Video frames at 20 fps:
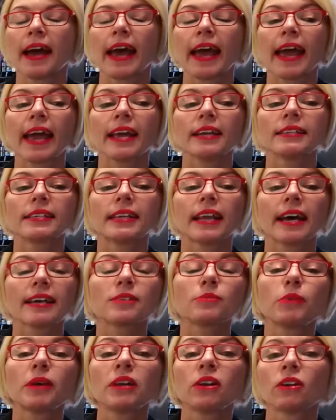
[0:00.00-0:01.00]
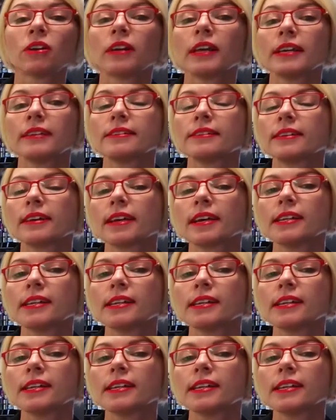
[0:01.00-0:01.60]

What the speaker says: And last but not least, it